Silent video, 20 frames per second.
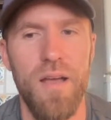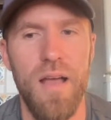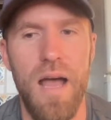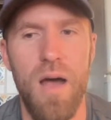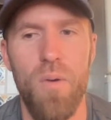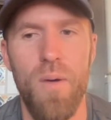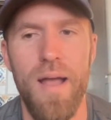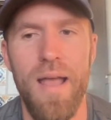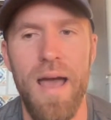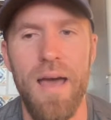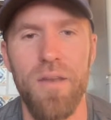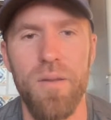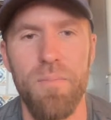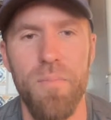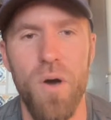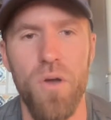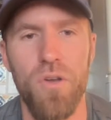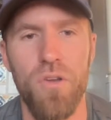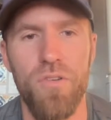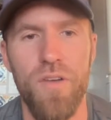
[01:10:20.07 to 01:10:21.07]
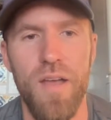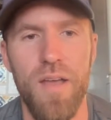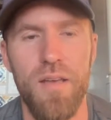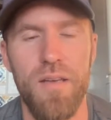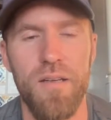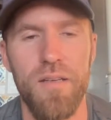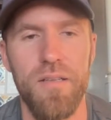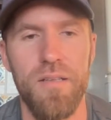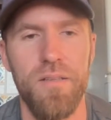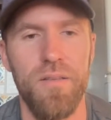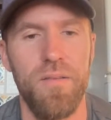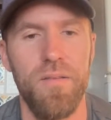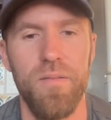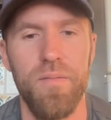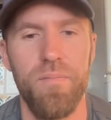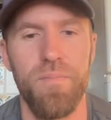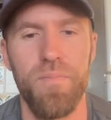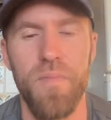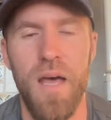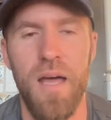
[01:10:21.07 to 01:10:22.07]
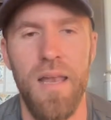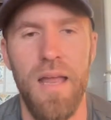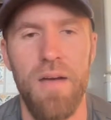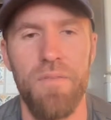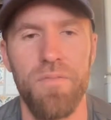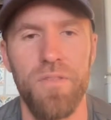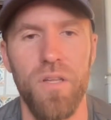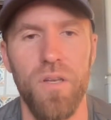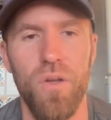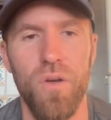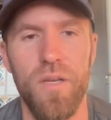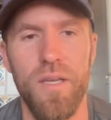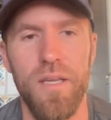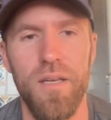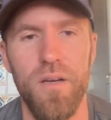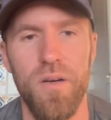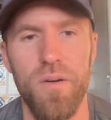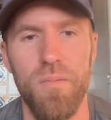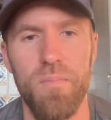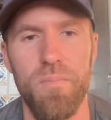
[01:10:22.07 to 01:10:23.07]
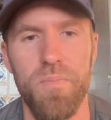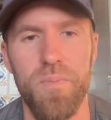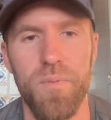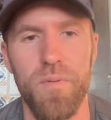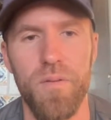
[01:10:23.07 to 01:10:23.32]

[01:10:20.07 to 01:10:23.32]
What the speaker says: how I add a moderator. I'll have to look it up.